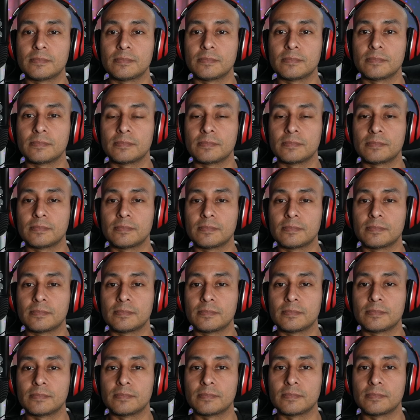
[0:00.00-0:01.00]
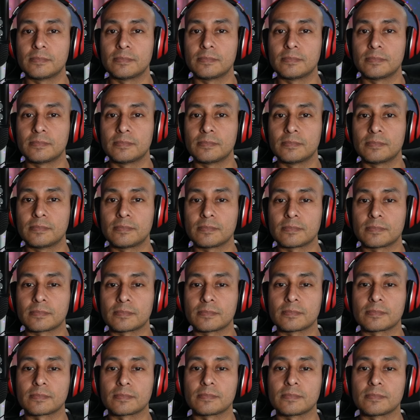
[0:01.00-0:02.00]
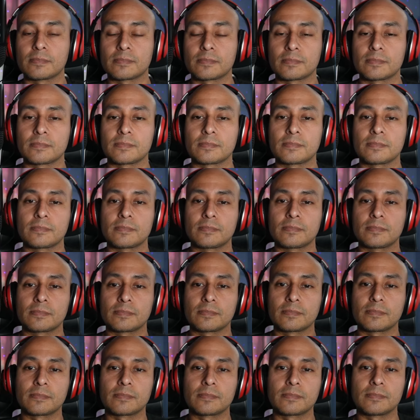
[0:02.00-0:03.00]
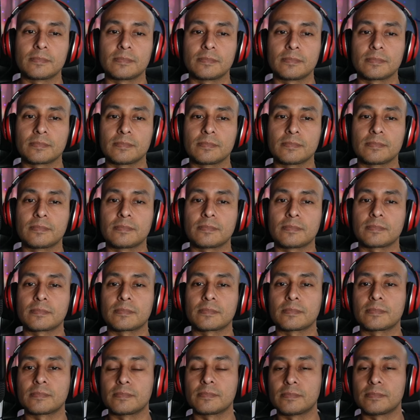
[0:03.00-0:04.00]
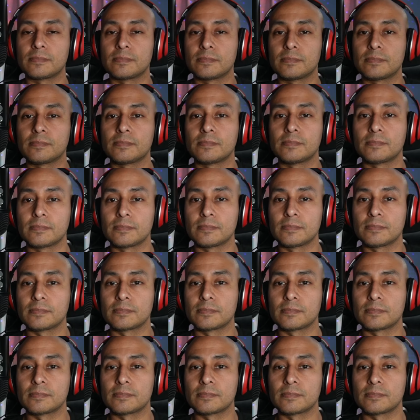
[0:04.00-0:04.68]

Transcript: (silent)